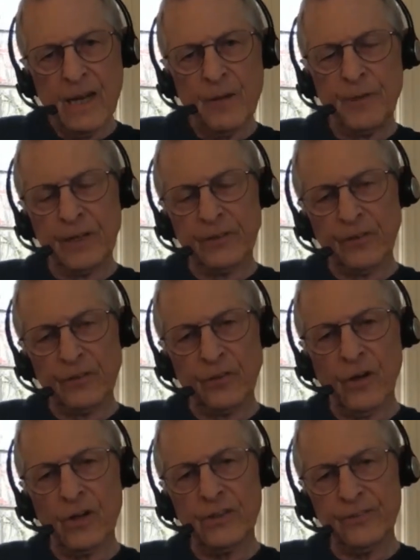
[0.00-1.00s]
Because as
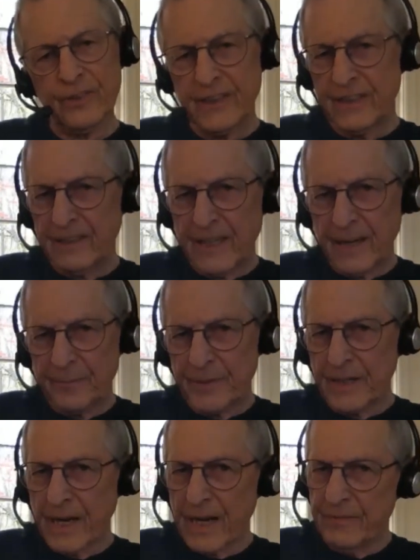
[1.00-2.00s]
long as the kid kept the
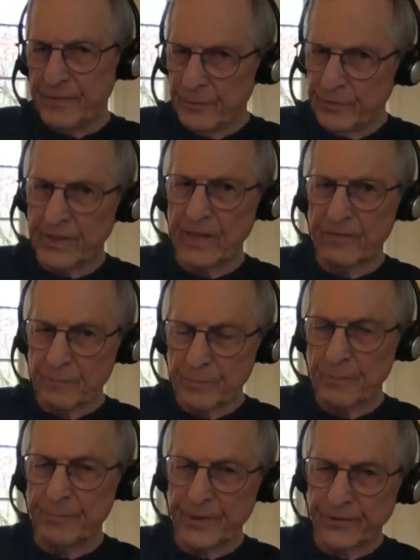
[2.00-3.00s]
knife, he was given
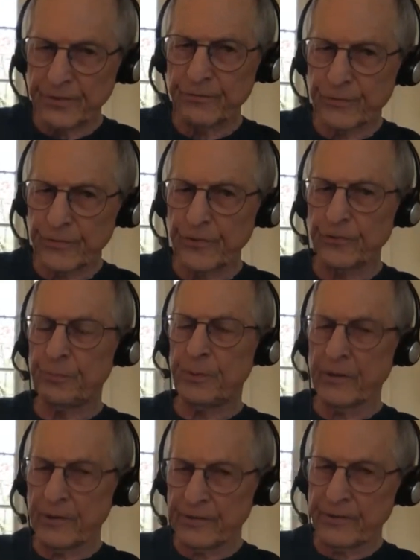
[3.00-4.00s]
permission for the
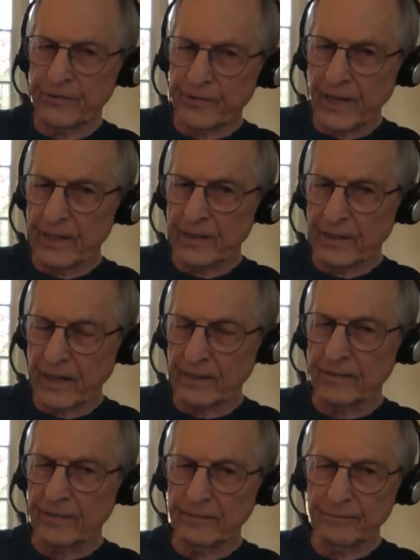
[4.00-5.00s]
spirit to stay connected.